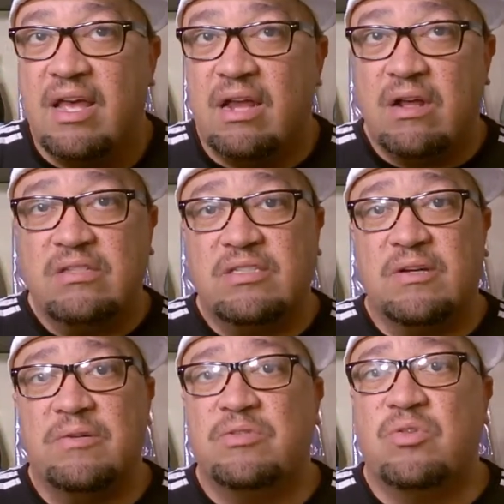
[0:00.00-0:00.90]
And
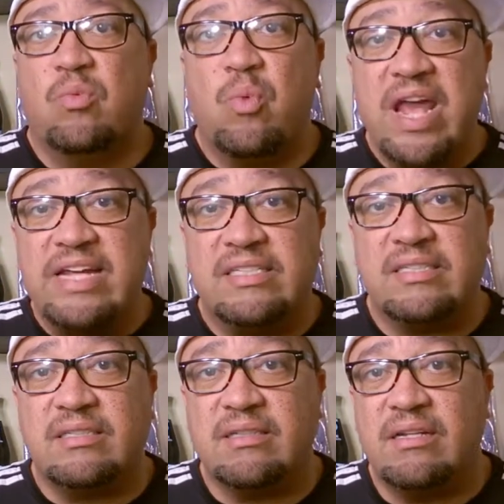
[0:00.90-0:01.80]
also, it was a
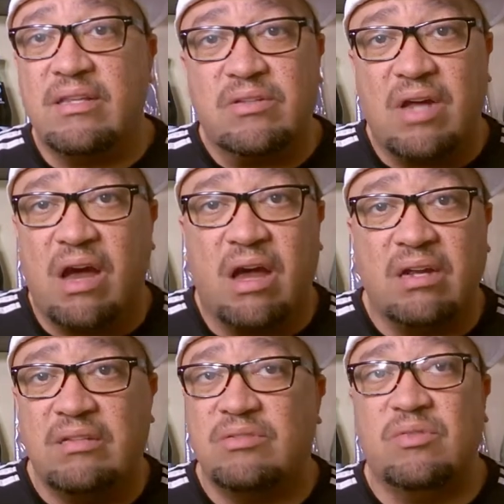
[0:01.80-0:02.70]
waste, another
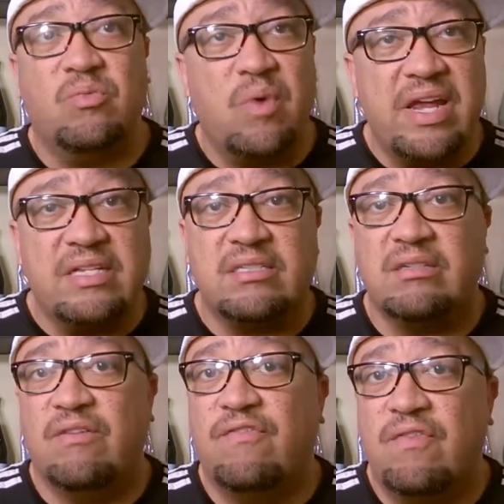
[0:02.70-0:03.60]
con, it was a waste
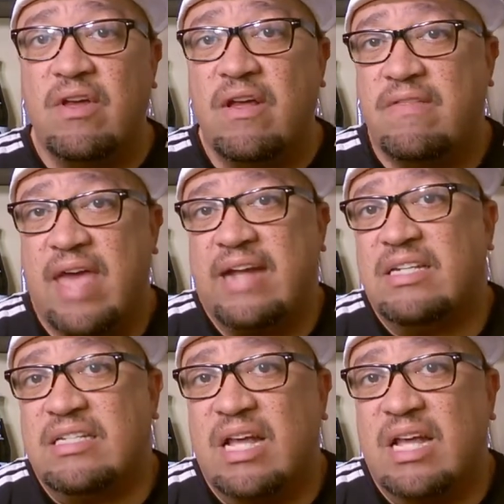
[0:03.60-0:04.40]
of the acting